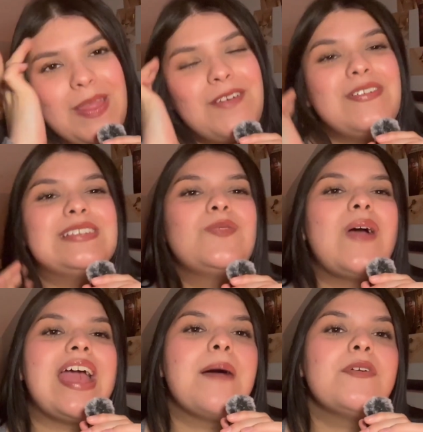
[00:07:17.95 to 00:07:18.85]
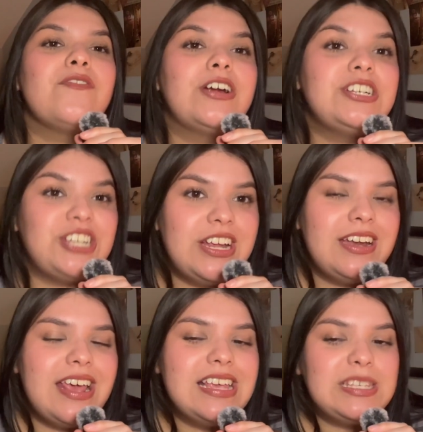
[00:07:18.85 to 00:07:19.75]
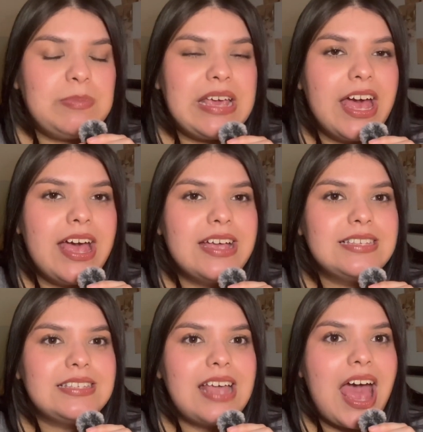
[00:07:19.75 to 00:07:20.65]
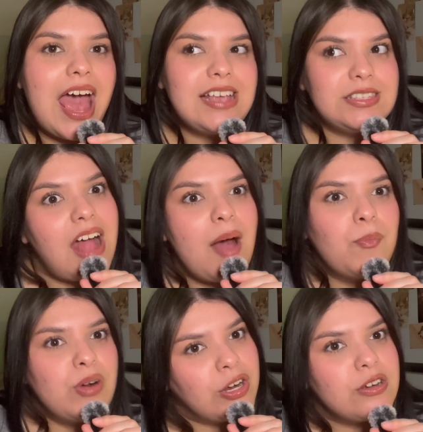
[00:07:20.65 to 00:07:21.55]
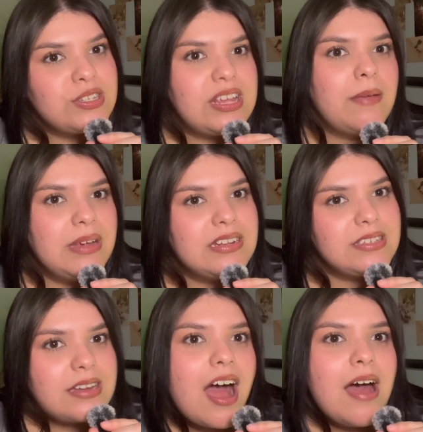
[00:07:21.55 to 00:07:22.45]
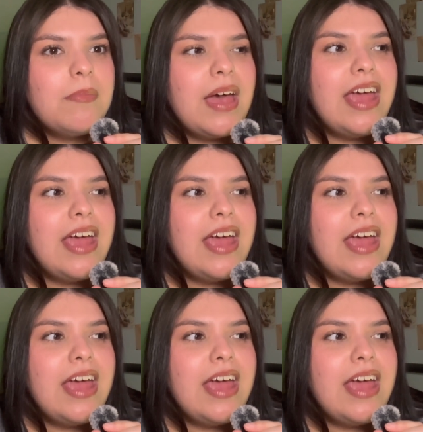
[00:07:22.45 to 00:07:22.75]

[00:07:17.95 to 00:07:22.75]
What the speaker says: the reason why I'm a virgin is because I stop when girls tell me to stop.